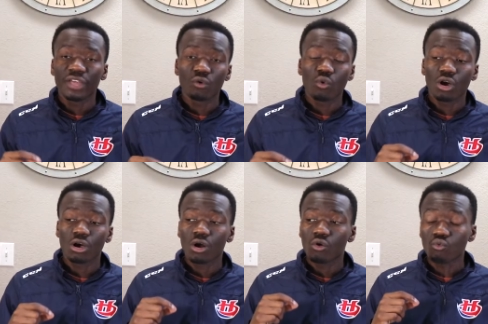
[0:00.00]
they
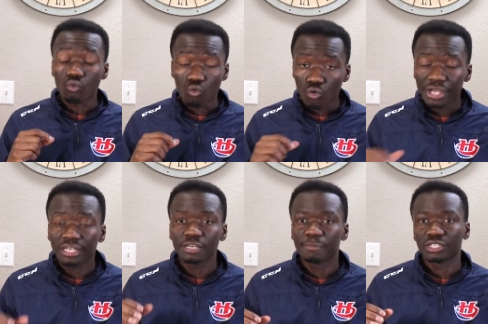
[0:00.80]
were
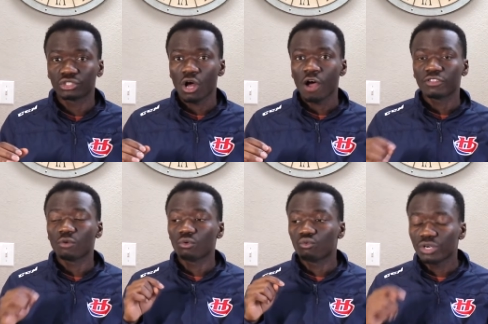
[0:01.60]
really pissed off. They
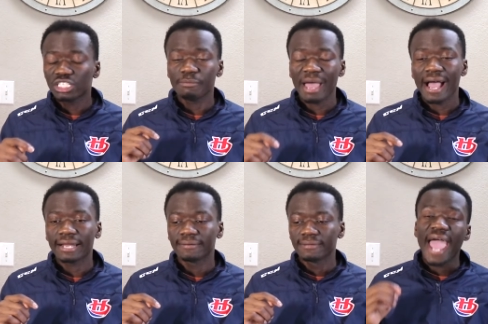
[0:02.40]
were really
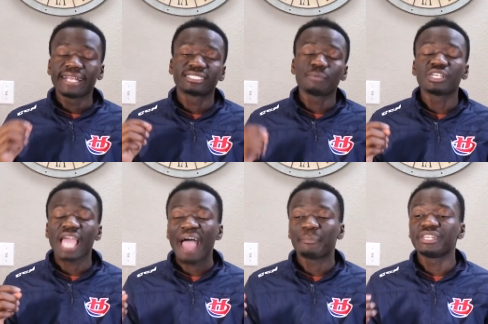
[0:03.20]
mad, and something
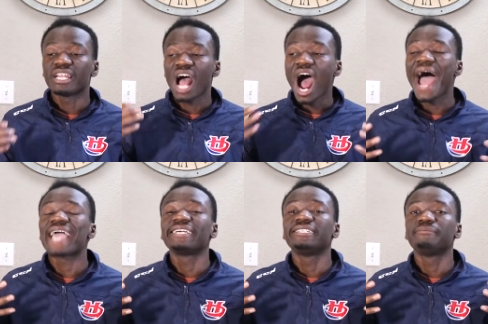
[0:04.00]
happened that
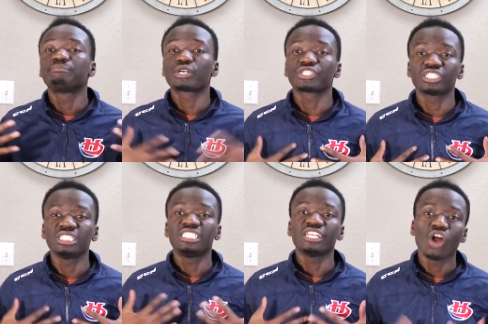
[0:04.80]
I personally
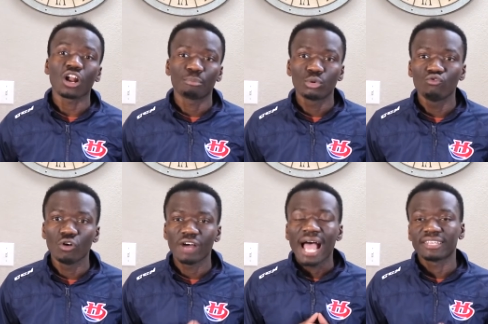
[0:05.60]
did not approve
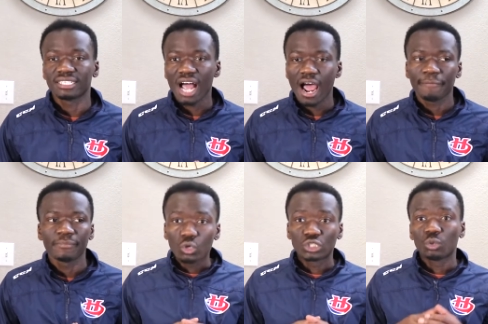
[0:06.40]
of at the time,
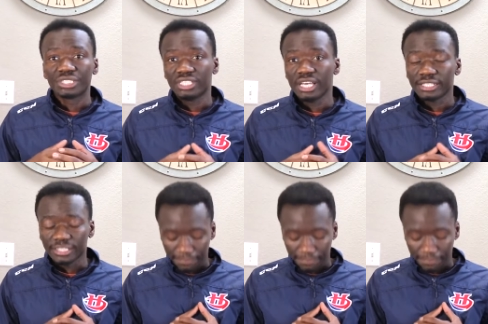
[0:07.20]
which was this.